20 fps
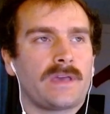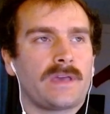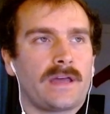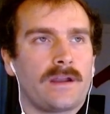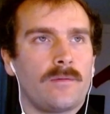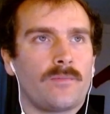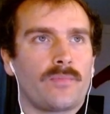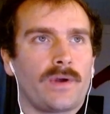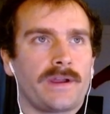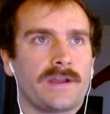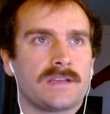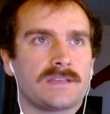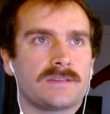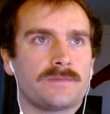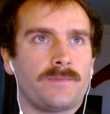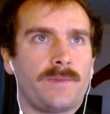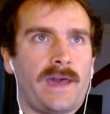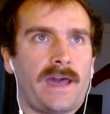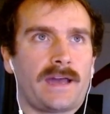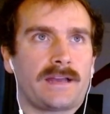kind of bring
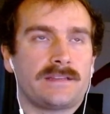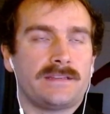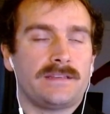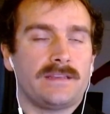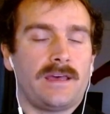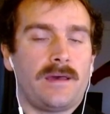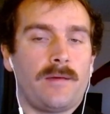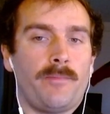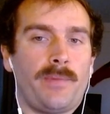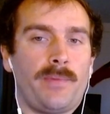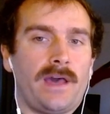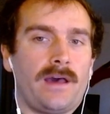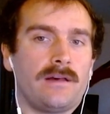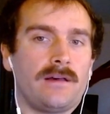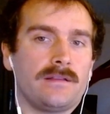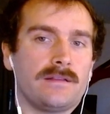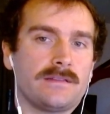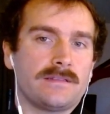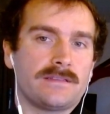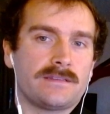us back to that
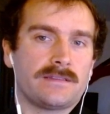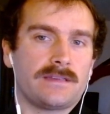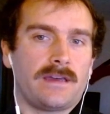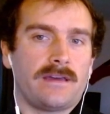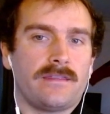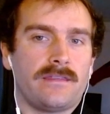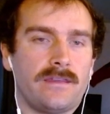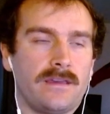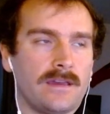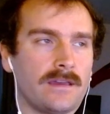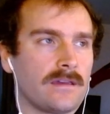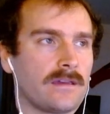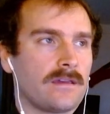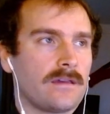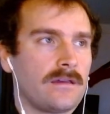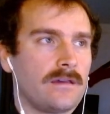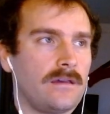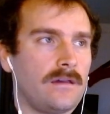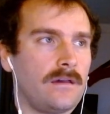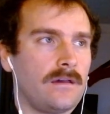balance,
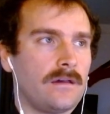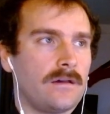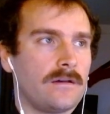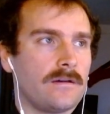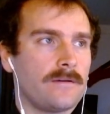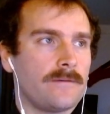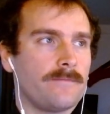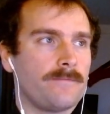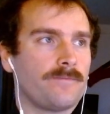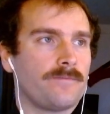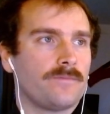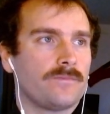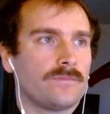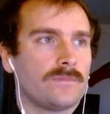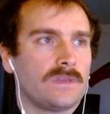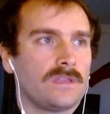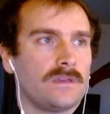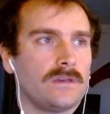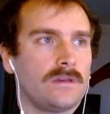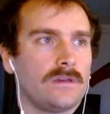um,
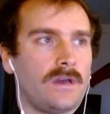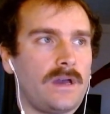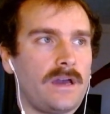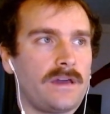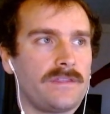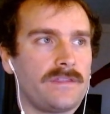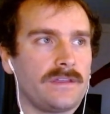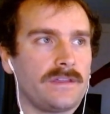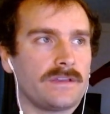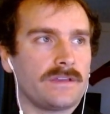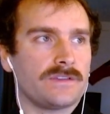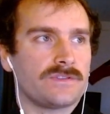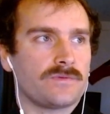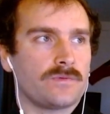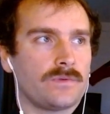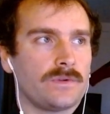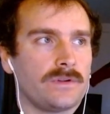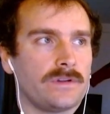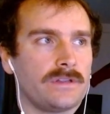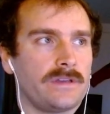I think
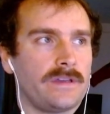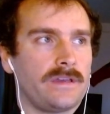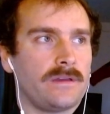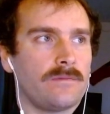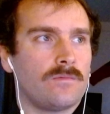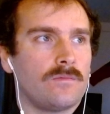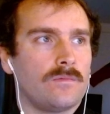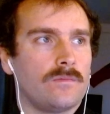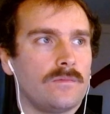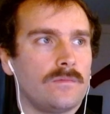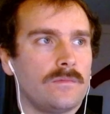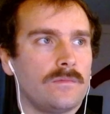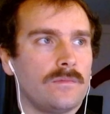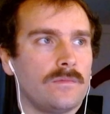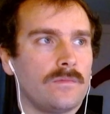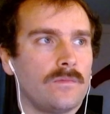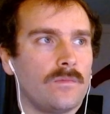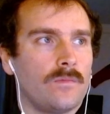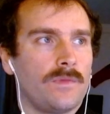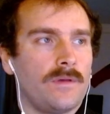is really
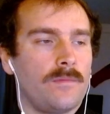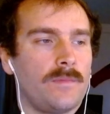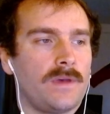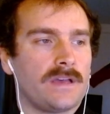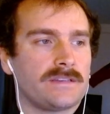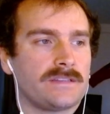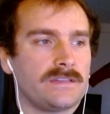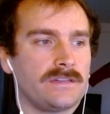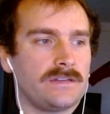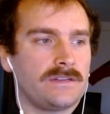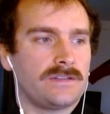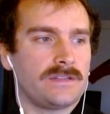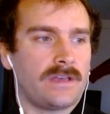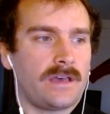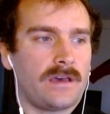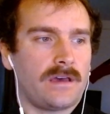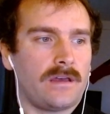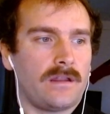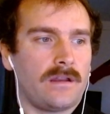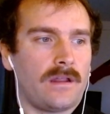the message
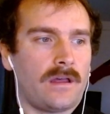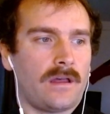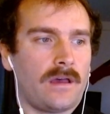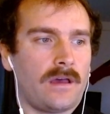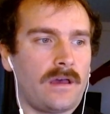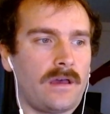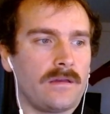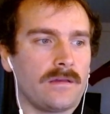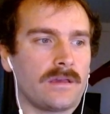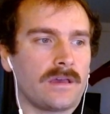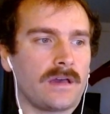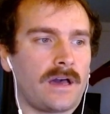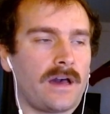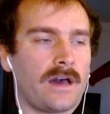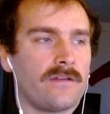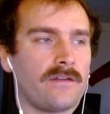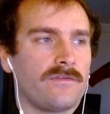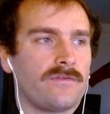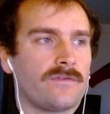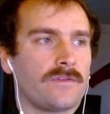that I
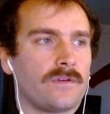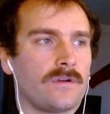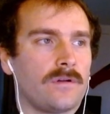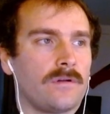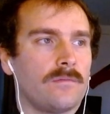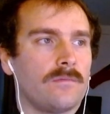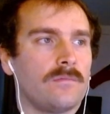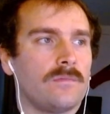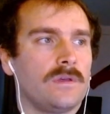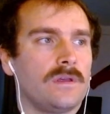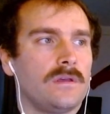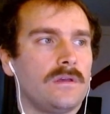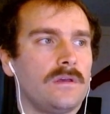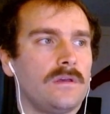got from